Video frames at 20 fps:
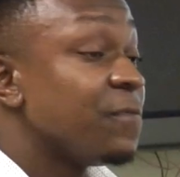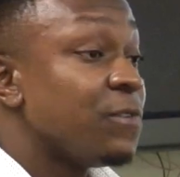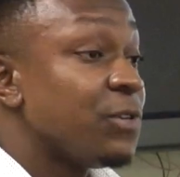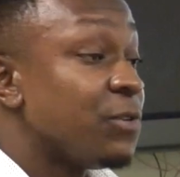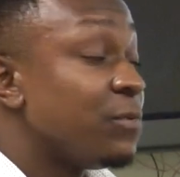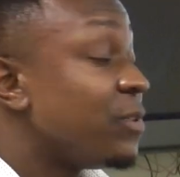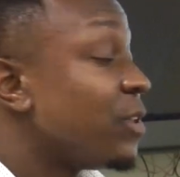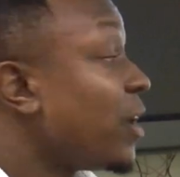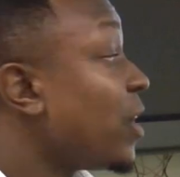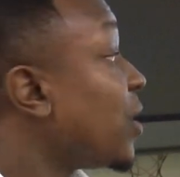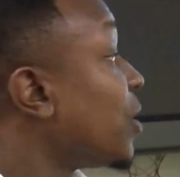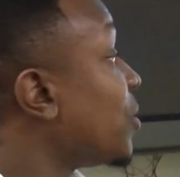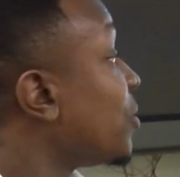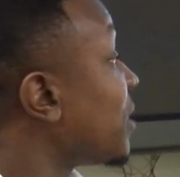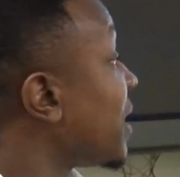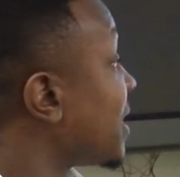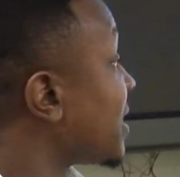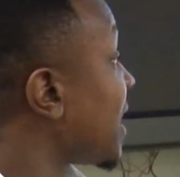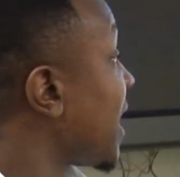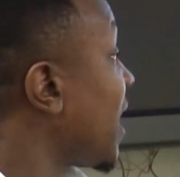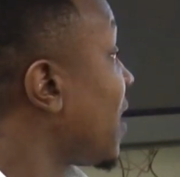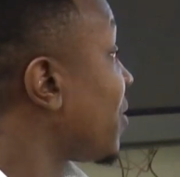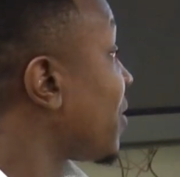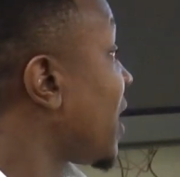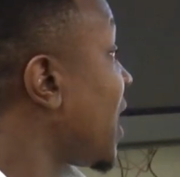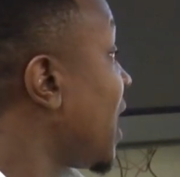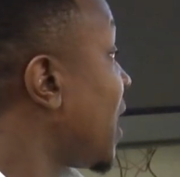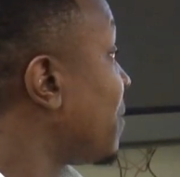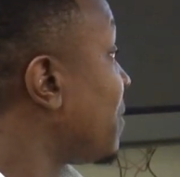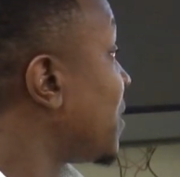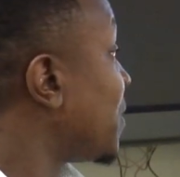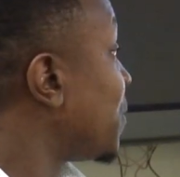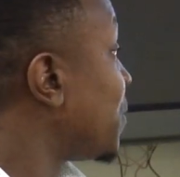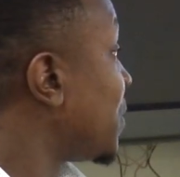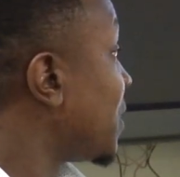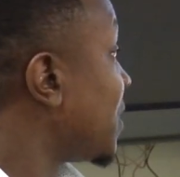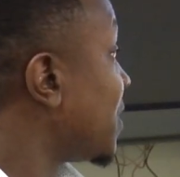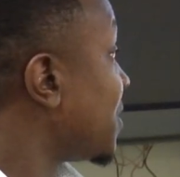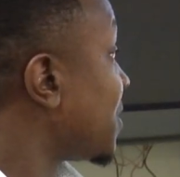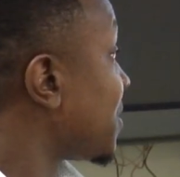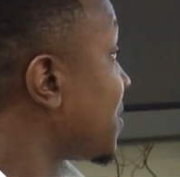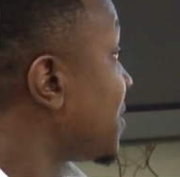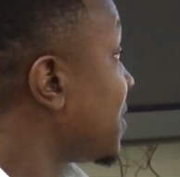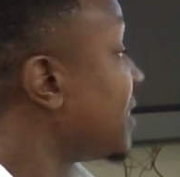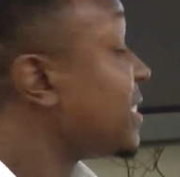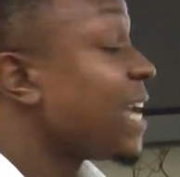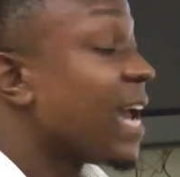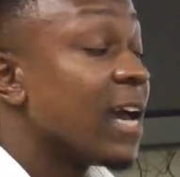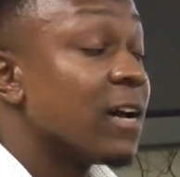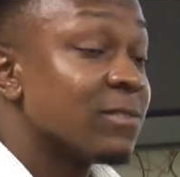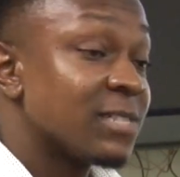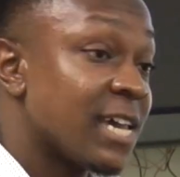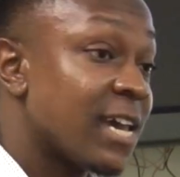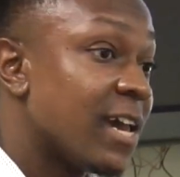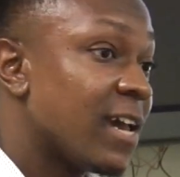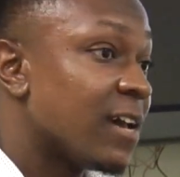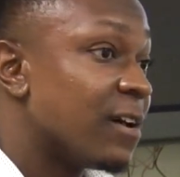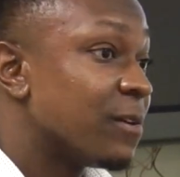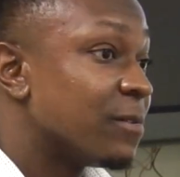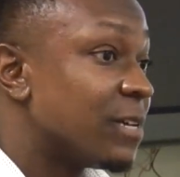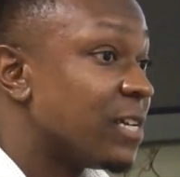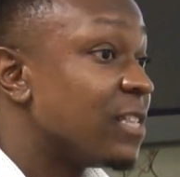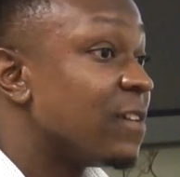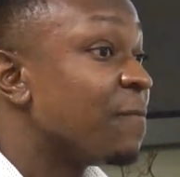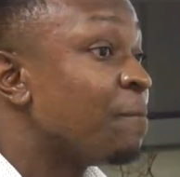of you know that Town Common was downtown, an